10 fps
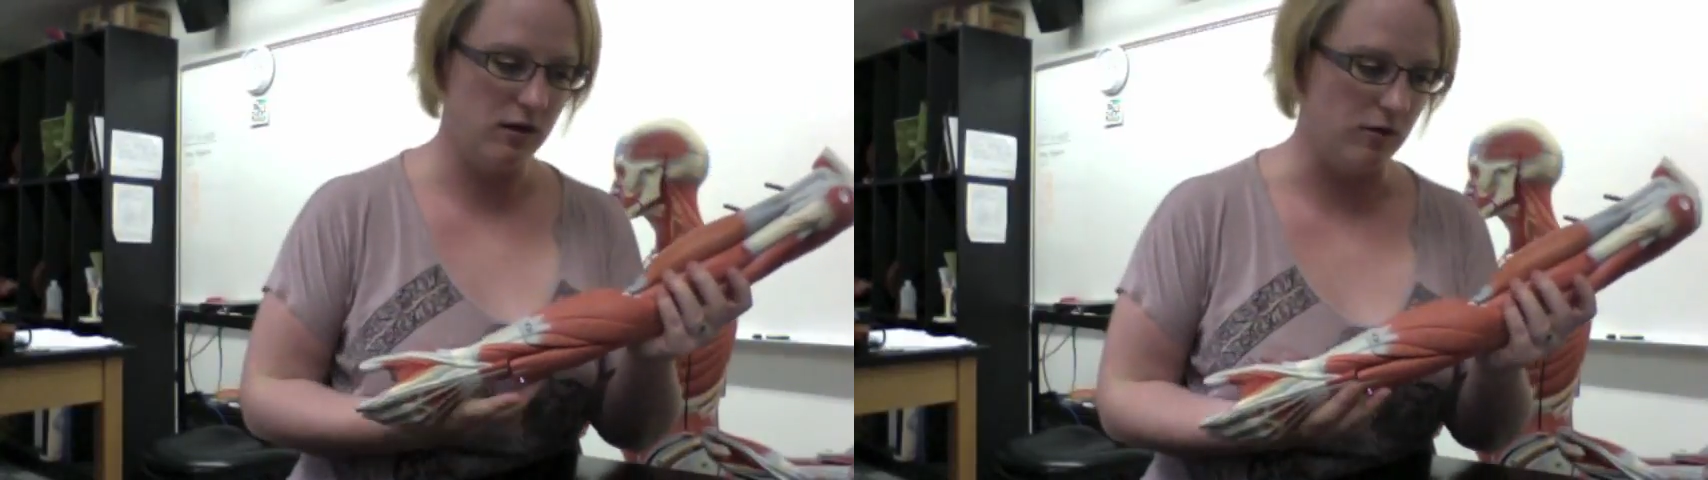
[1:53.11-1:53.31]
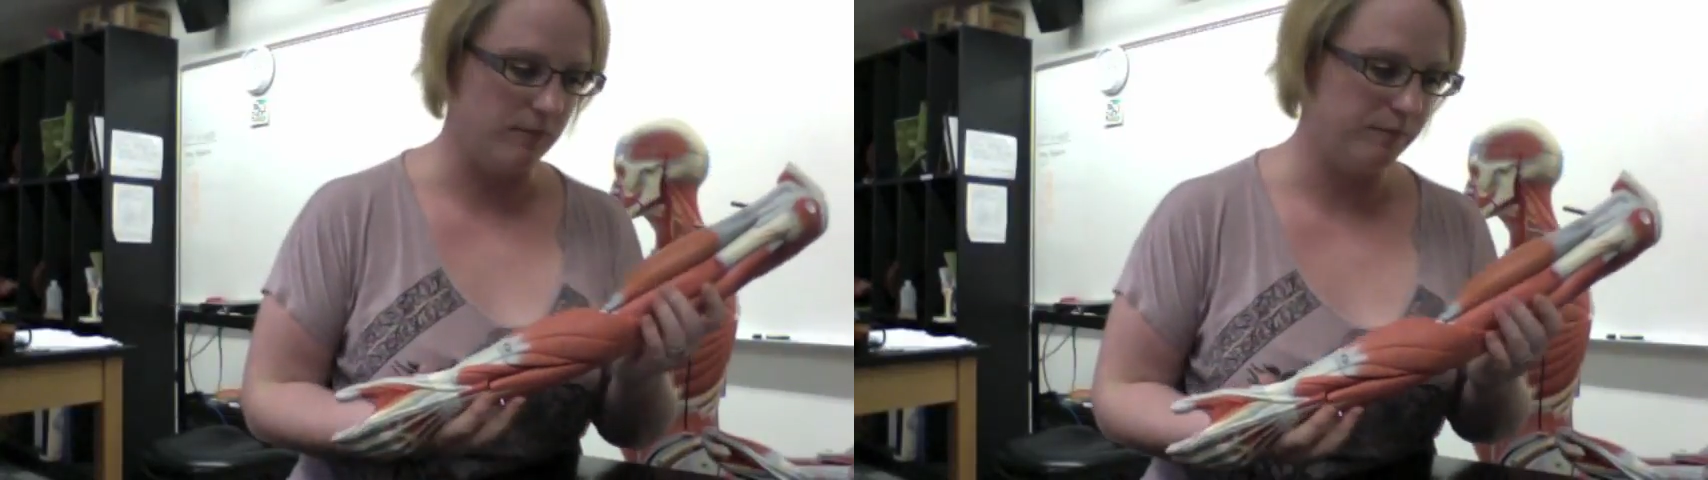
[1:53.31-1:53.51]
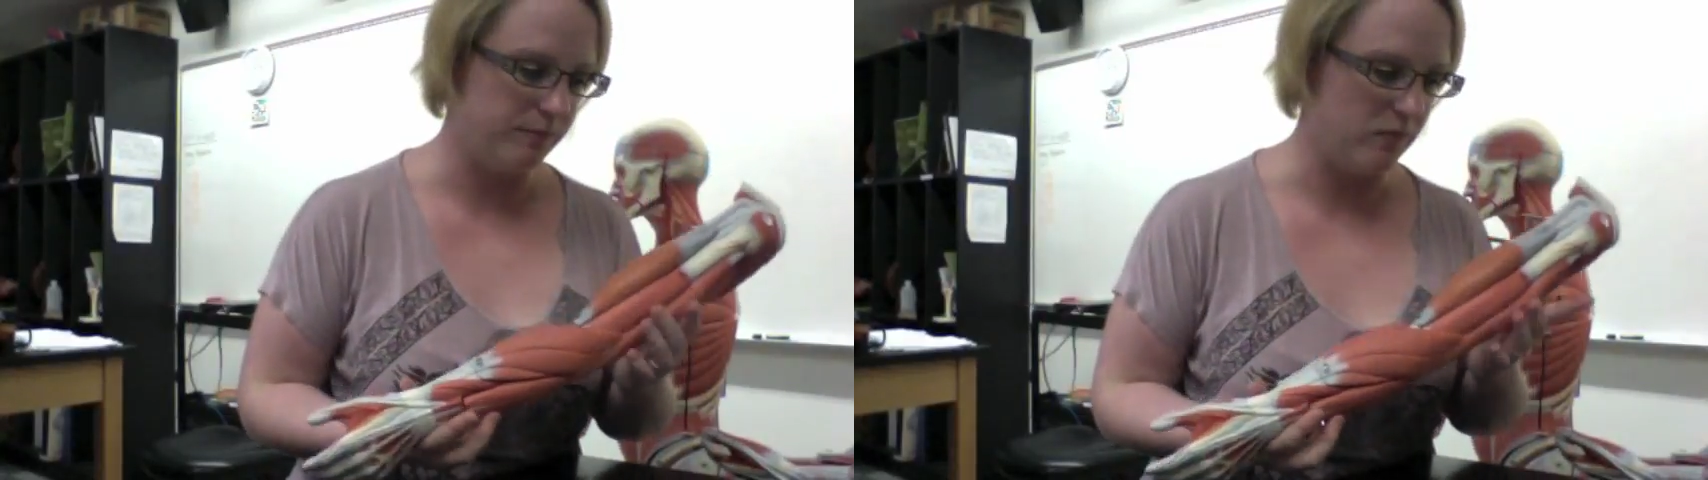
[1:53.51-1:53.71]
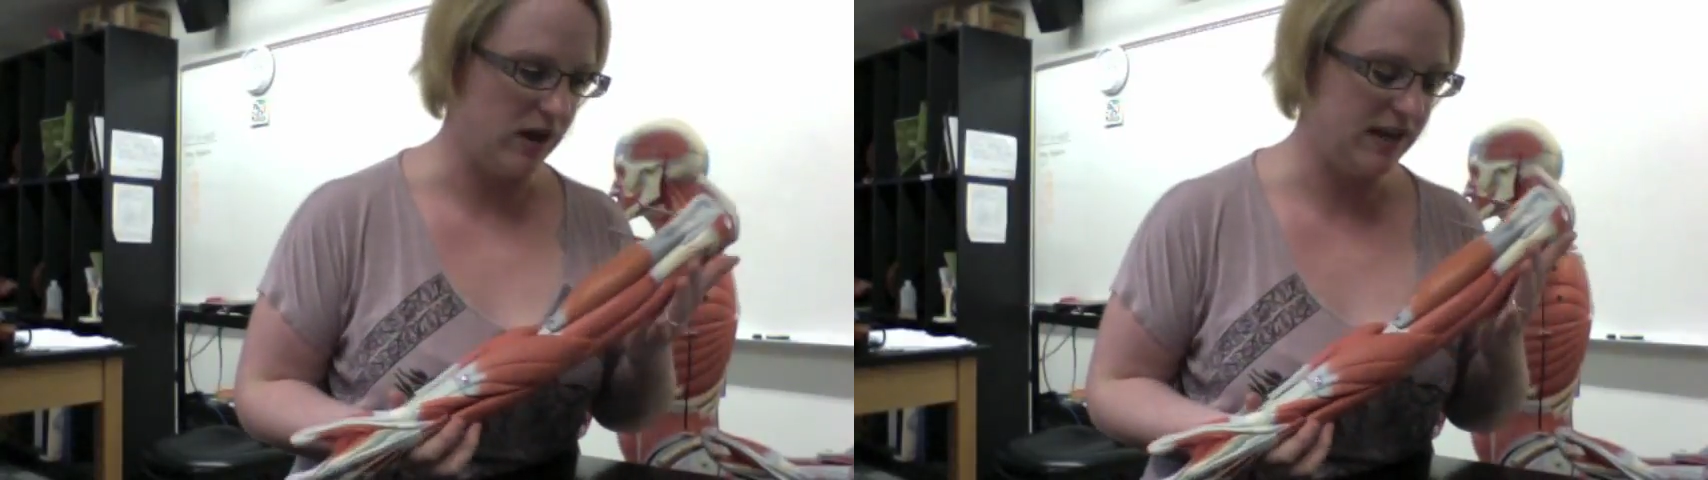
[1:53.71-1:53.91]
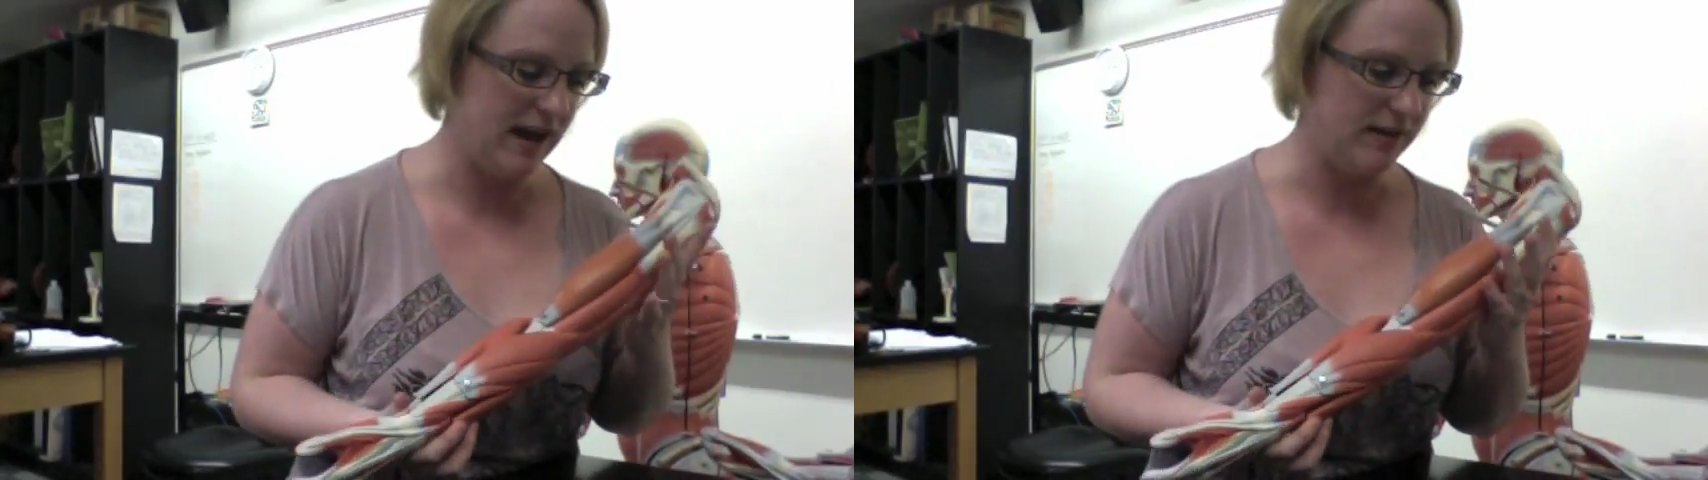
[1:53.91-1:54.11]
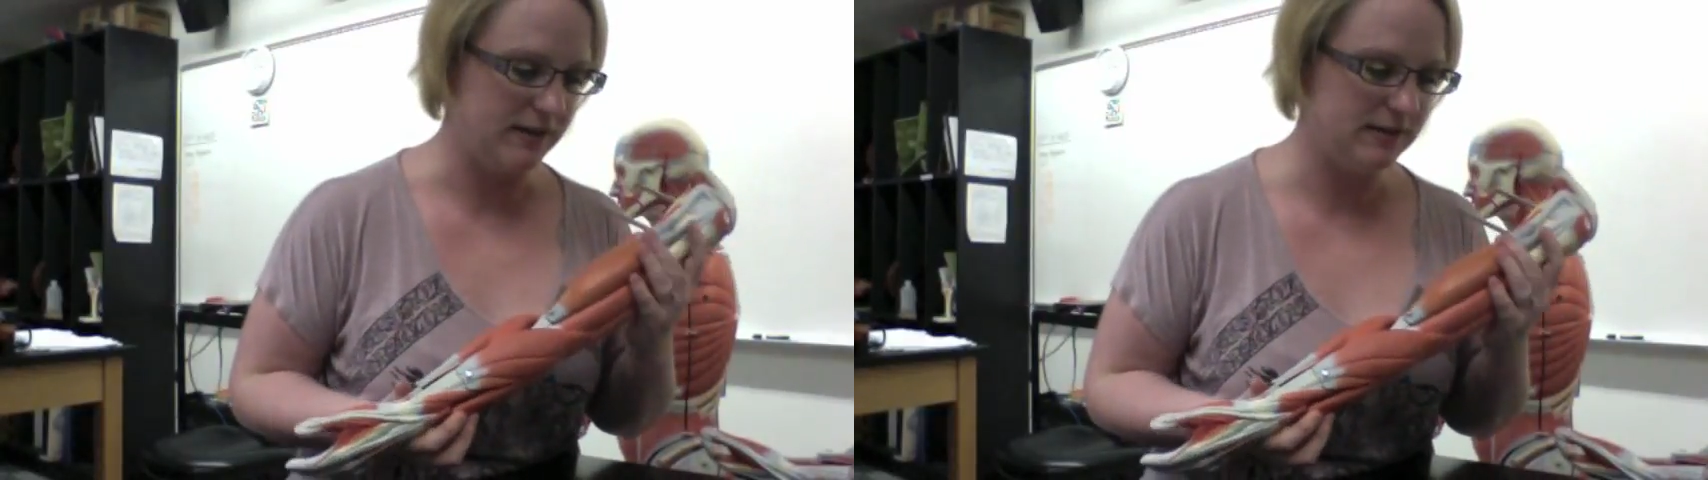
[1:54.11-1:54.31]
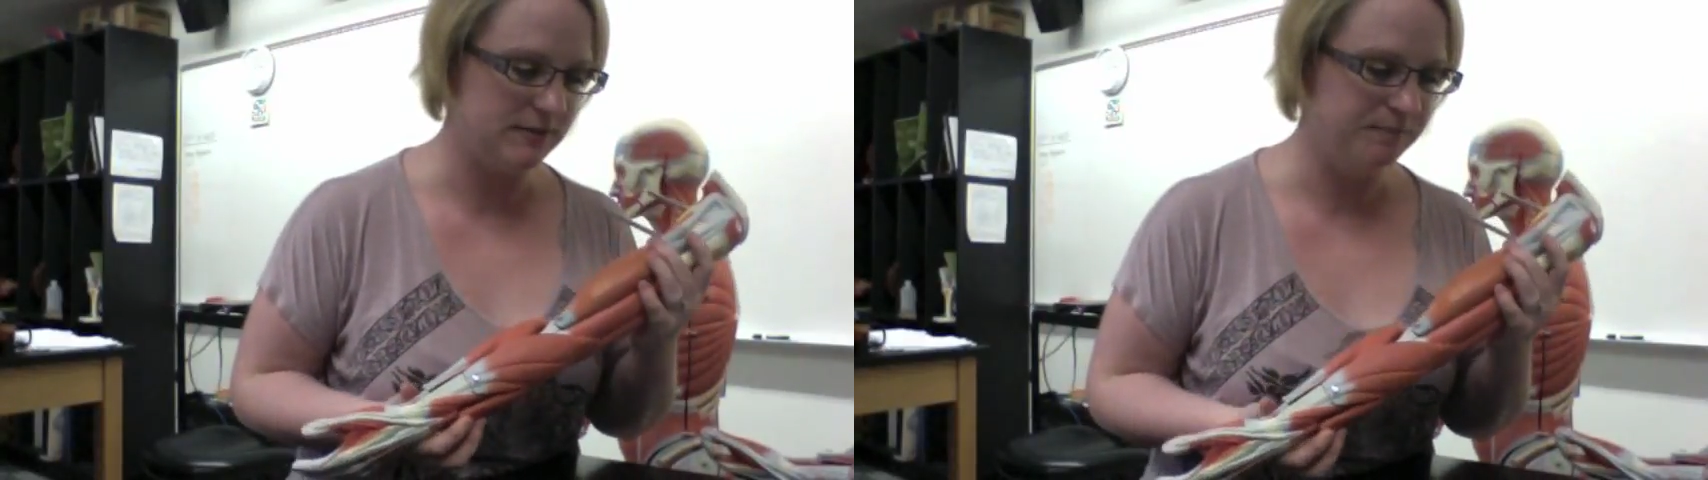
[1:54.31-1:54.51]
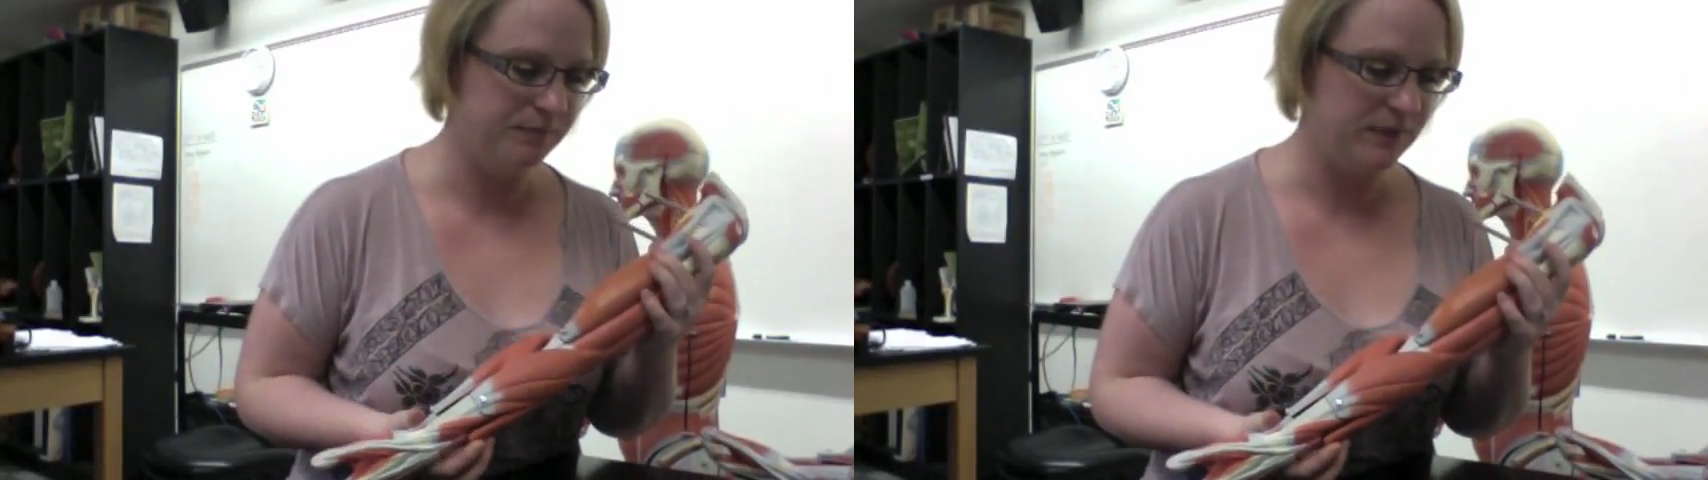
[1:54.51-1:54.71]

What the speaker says: go, brachialis.